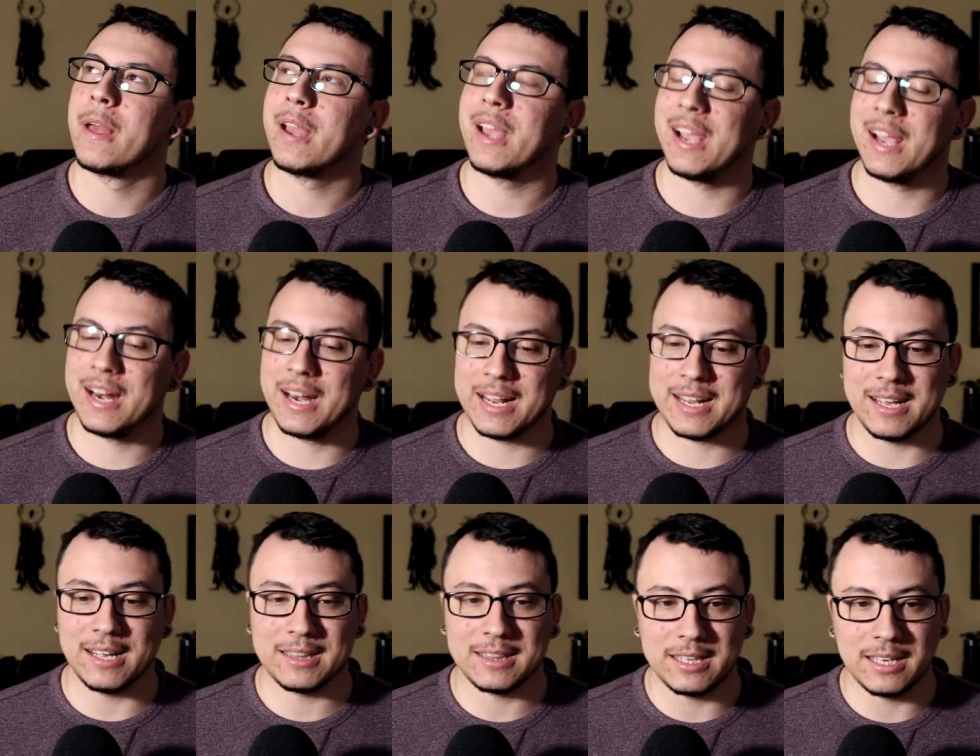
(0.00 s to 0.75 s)
and i
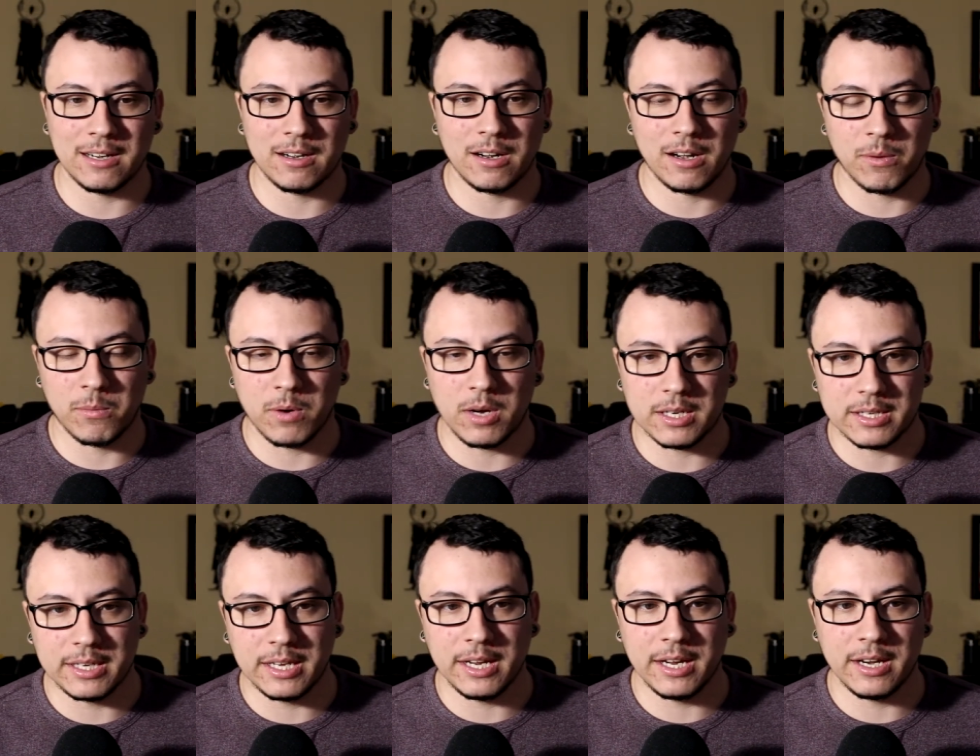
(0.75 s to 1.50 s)
get there and i
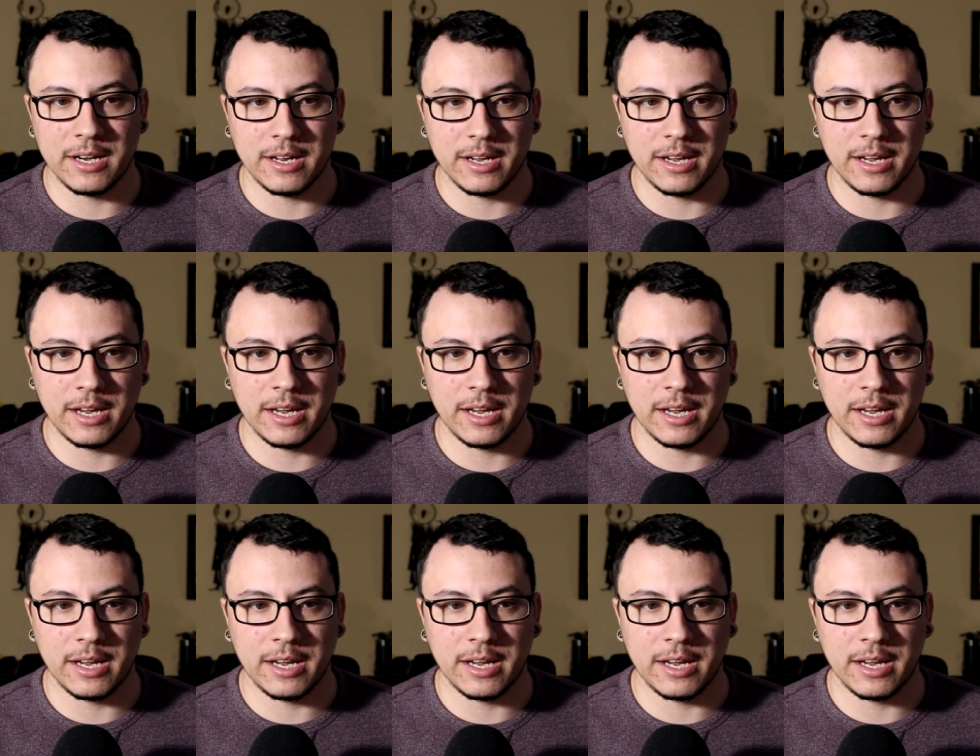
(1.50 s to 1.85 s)
walk in